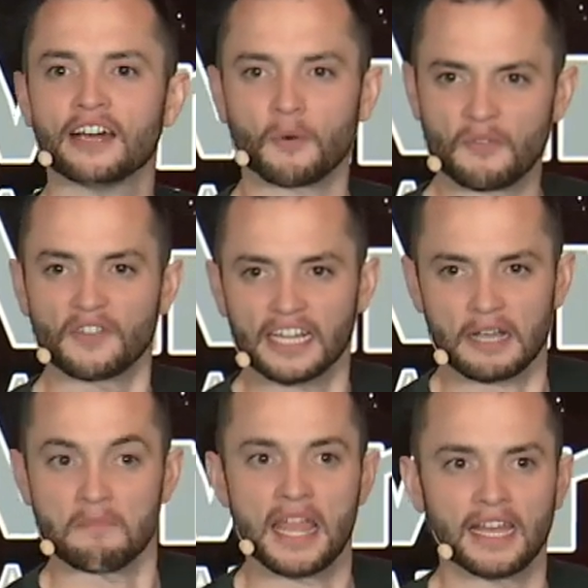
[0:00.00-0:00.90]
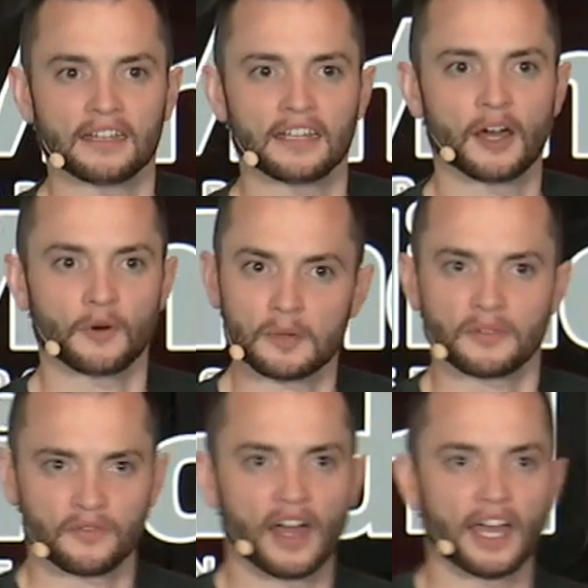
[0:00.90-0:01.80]
I want to feel like a man. I want to
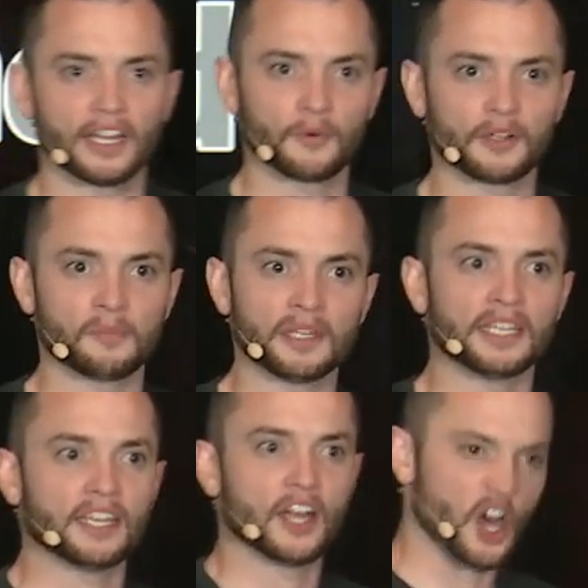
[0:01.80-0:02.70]
provide. I want to be